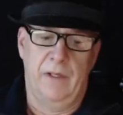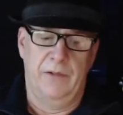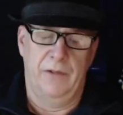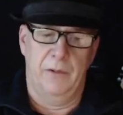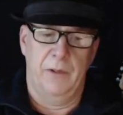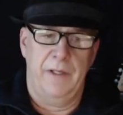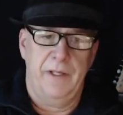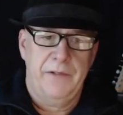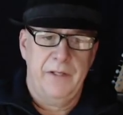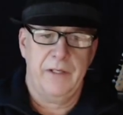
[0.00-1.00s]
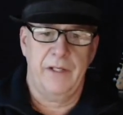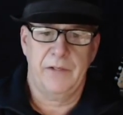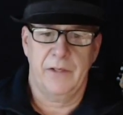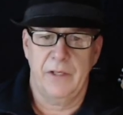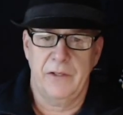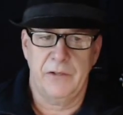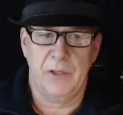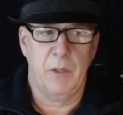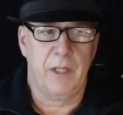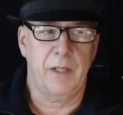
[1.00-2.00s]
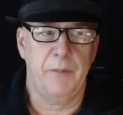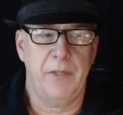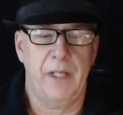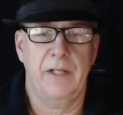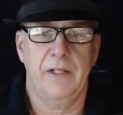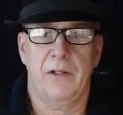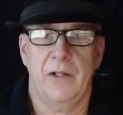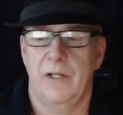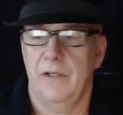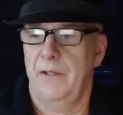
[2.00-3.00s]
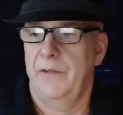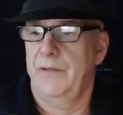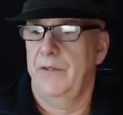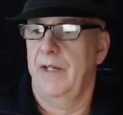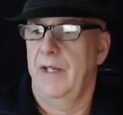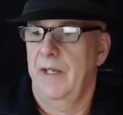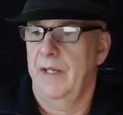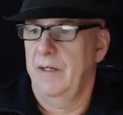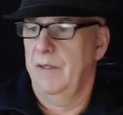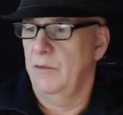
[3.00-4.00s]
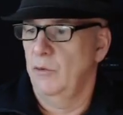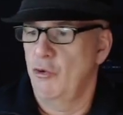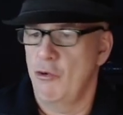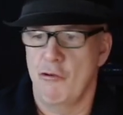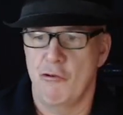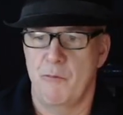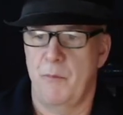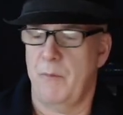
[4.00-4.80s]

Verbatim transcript: so uh, that's it that's a, just a quick update I'll call this uh,